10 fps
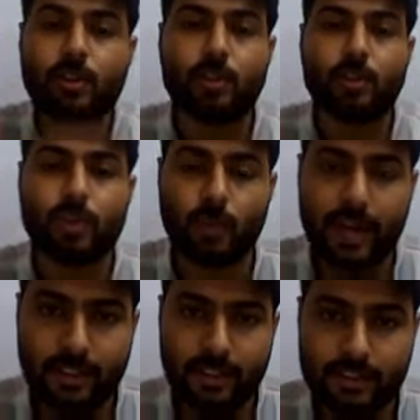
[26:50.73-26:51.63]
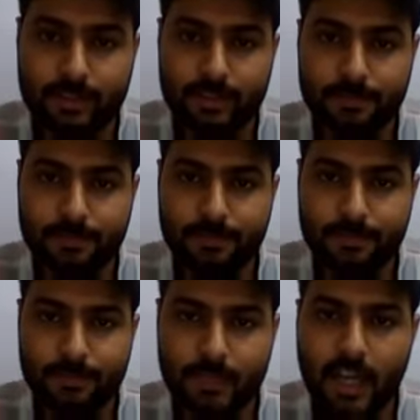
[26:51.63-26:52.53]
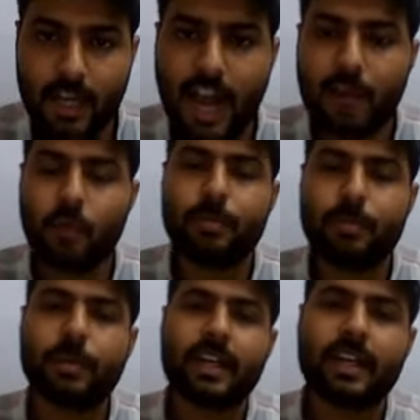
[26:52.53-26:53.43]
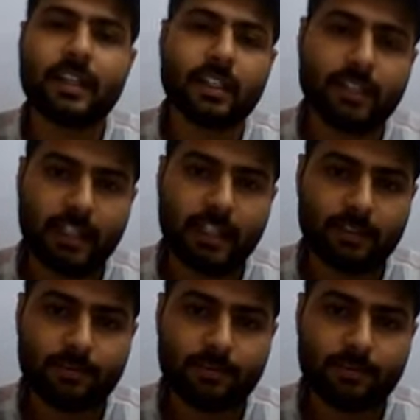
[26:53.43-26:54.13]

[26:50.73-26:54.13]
two students. I hope you can understand.